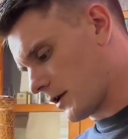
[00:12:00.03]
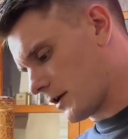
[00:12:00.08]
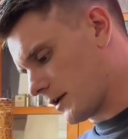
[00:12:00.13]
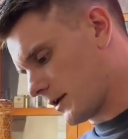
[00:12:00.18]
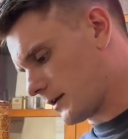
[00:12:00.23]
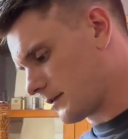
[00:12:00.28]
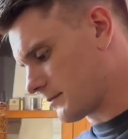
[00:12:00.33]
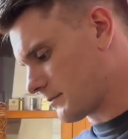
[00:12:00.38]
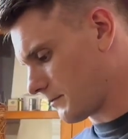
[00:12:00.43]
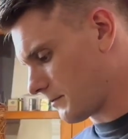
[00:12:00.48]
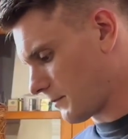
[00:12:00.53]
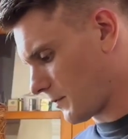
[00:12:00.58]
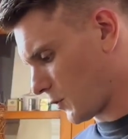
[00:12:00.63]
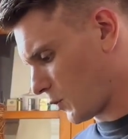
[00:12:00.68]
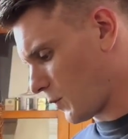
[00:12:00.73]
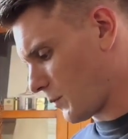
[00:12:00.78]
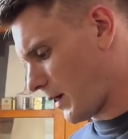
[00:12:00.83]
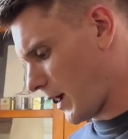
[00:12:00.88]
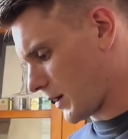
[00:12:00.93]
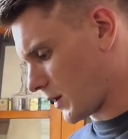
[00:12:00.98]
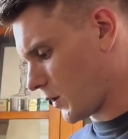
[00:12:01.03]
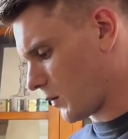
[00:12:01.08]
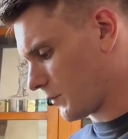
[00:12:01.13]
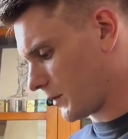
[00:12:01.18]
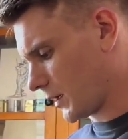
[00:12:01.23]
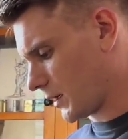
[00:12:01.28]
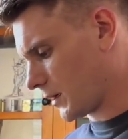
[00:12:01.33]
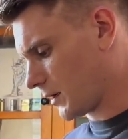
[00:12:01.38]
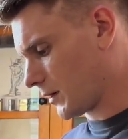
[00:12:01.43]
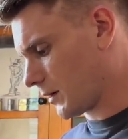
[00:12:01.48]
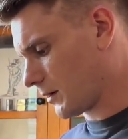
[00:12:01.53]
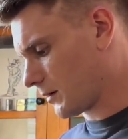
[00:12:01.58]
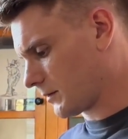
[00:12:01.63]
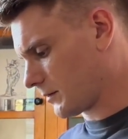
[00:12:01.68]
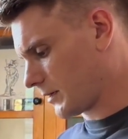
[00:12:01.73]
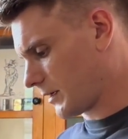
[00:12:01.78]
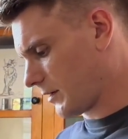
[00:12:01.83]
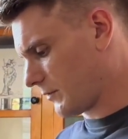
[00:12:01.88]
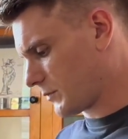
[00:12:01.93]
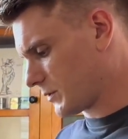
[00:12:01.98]
it, threw it back over here,
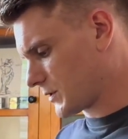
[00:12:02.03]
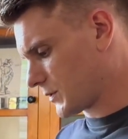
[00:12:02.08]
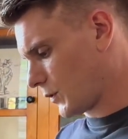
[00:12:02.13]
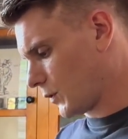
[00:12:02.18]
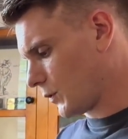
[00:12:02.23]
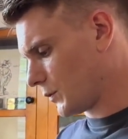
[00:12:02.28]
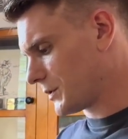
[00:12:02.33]
and I've been told